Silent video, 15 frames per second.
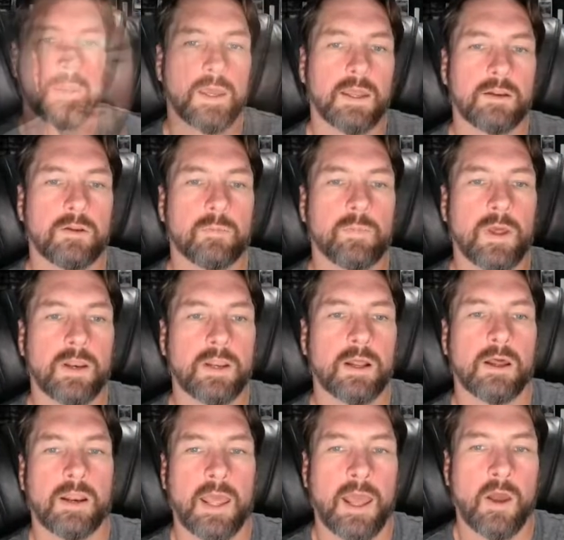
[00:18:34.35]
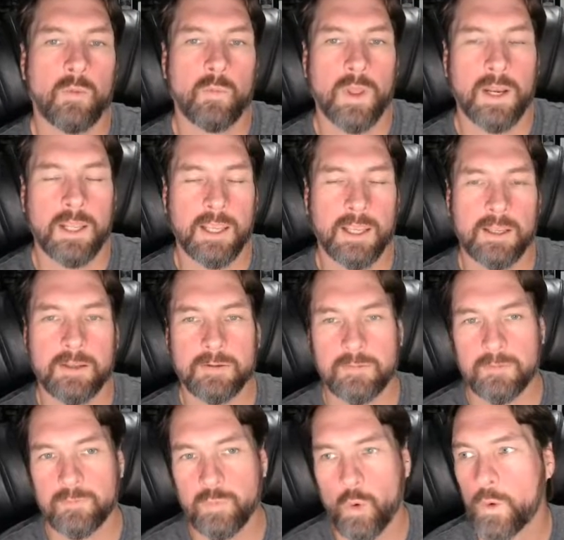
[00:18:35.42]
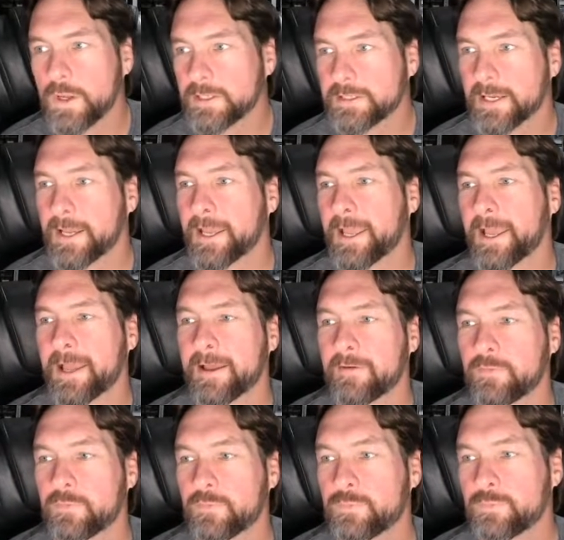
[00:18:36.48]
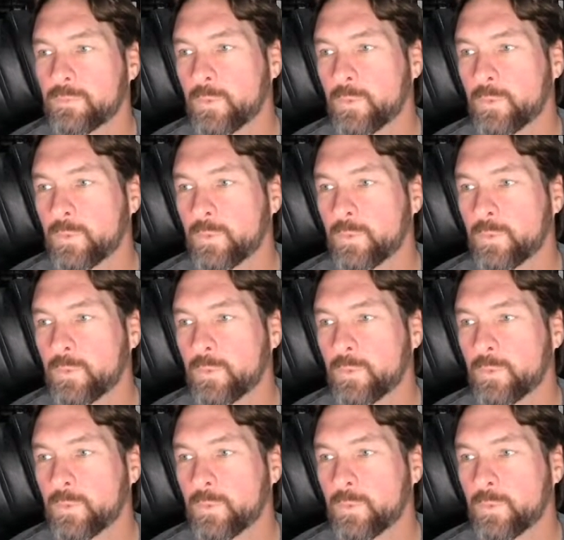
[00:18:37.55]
Then depending on how many points I have,